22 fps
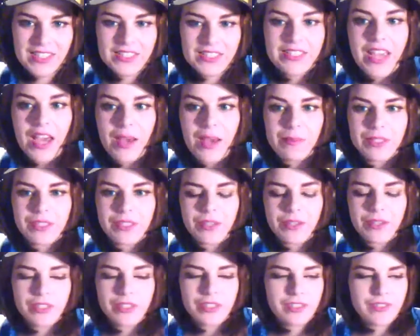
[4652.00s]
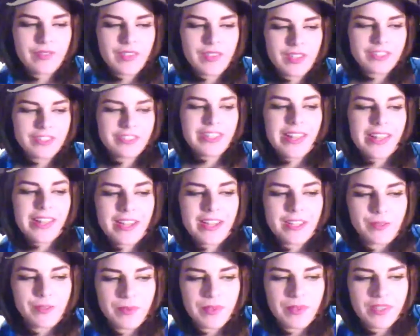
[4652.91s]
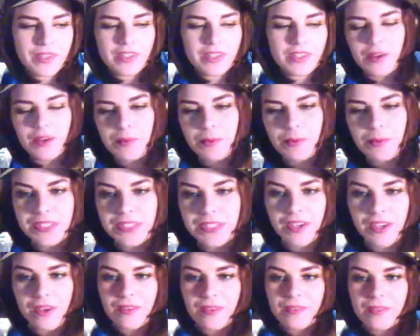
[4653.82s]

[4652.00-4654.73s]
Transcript: Yeah, me too. I just finished the last one a couple of weeks ago.